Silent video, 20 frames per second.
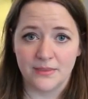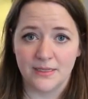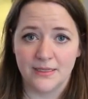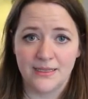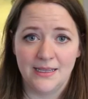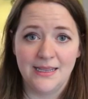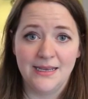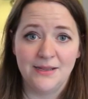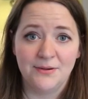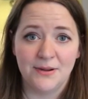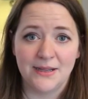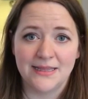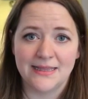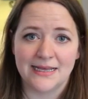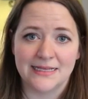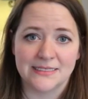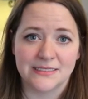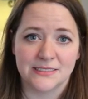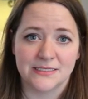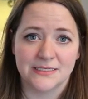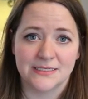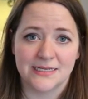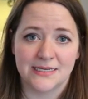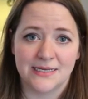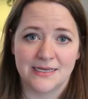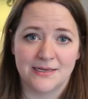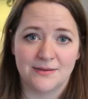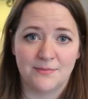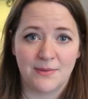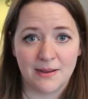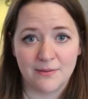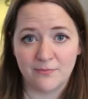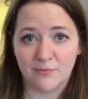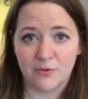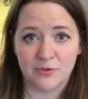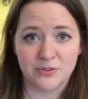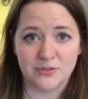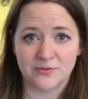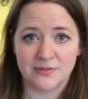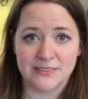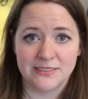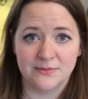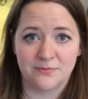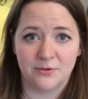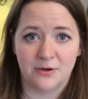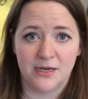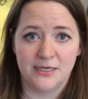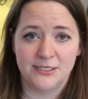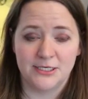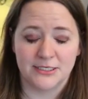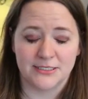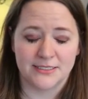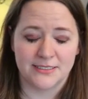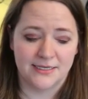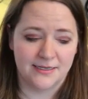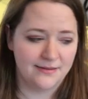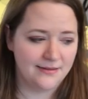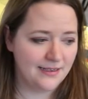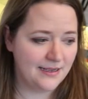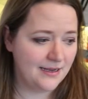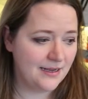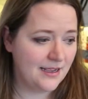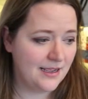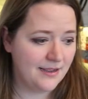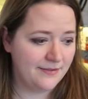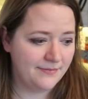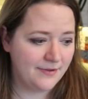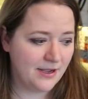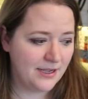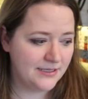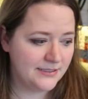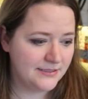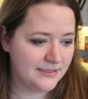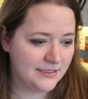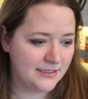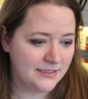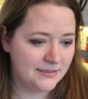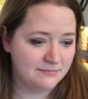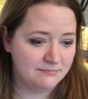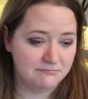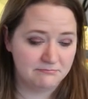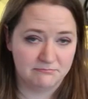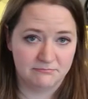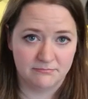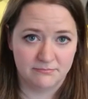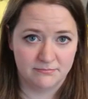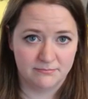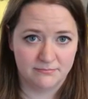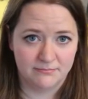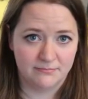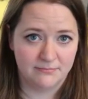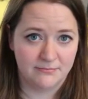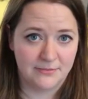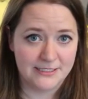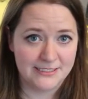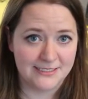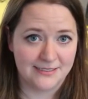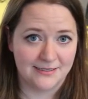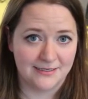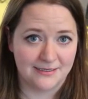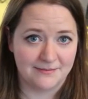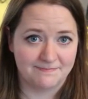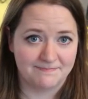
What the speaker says: anyway, that's my most recent projects that I've gotten done recently.